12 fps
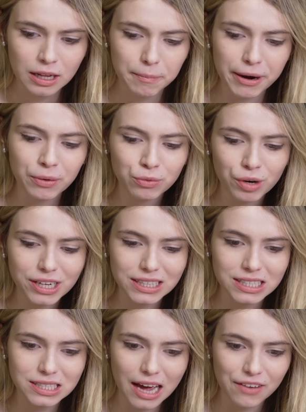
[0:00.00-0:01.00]
But I went rook
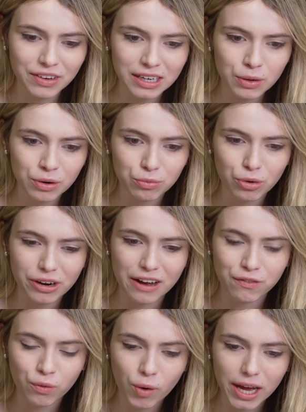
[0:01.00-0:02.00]
d7, he went rook
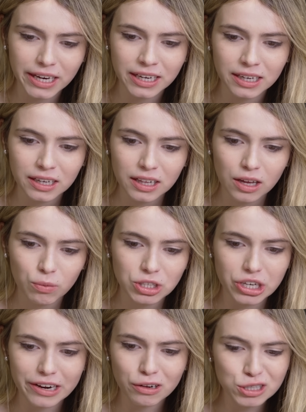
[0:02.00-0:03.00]
f1,
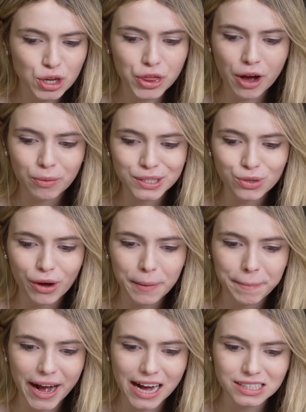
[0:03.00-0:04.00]
which I also thought was
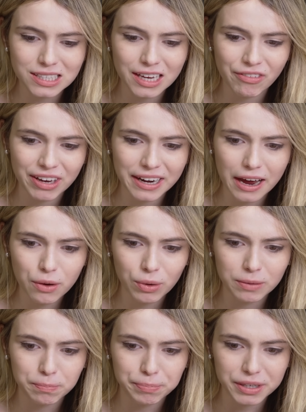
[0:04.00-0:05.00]
quite passive, and now I
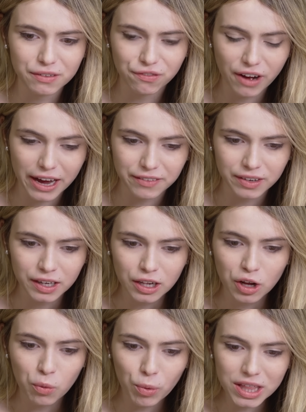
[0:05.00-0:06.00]
went b5,
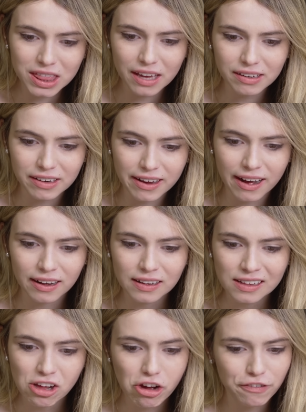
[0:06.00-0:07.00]
with the idea
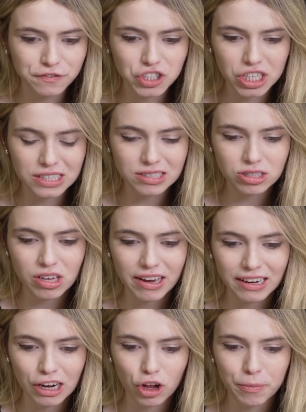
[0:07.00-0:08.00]
of just
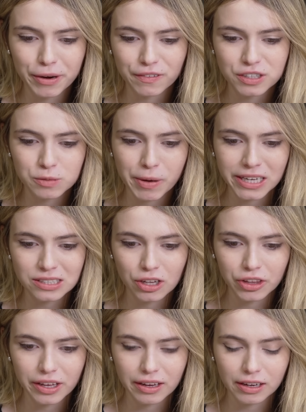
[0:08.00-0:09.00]
getting a little bit of space
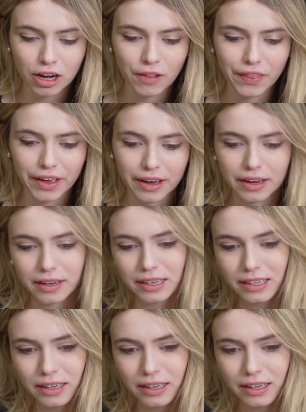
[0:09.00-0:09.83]
on the